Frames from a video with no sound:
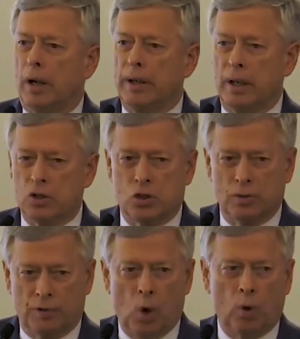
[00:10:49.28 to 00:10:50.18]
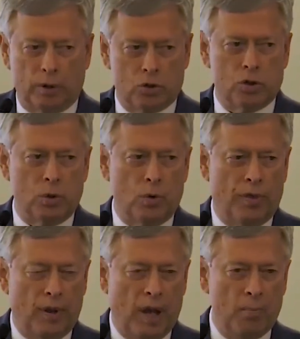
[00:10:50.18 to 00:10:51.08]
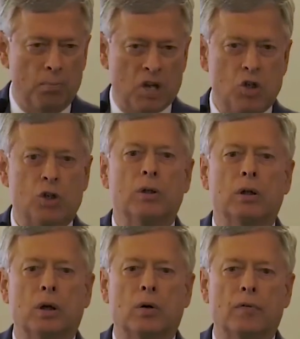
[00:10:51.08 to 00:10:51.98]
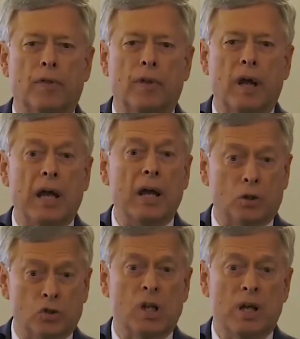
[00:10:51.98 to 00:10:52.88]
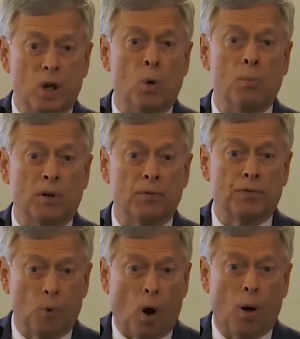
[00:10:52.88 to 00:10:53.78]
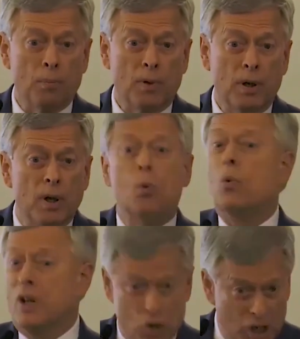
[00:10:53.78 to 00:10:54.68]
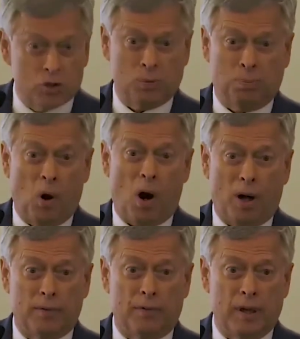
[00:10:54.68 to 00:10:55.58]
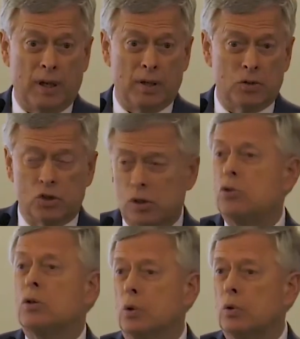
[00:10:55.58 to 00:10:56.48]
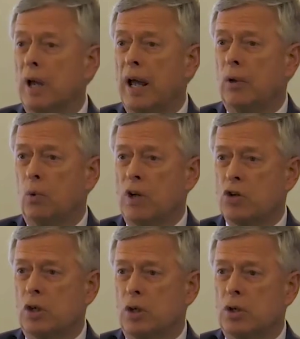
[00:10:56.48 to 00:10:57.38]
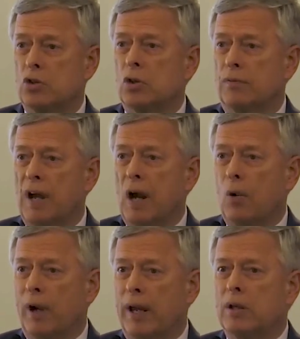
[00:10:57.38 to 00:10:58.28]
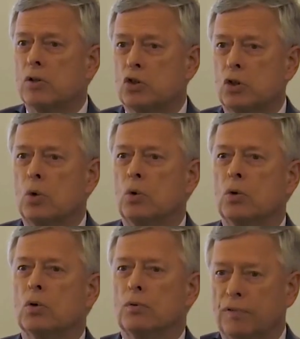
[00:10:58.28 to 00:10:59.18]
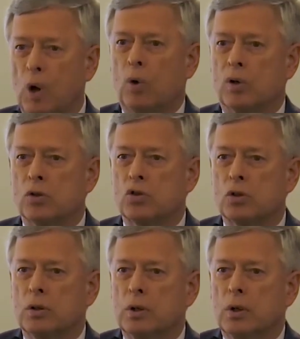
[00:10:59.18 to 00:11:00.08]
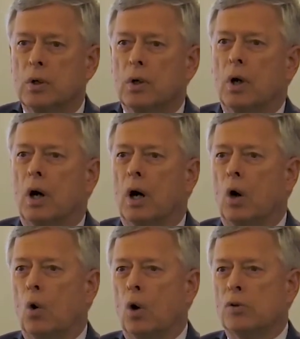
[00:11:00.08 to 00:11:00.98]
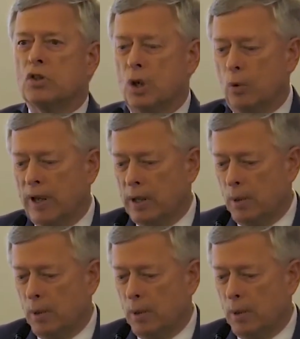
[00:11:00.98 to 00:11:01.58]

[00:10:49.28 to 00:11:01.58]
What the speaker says: is devoted to the mission of the Elsie Hillman Forum, which is a part of the Institute and which is very student-focused. Also in the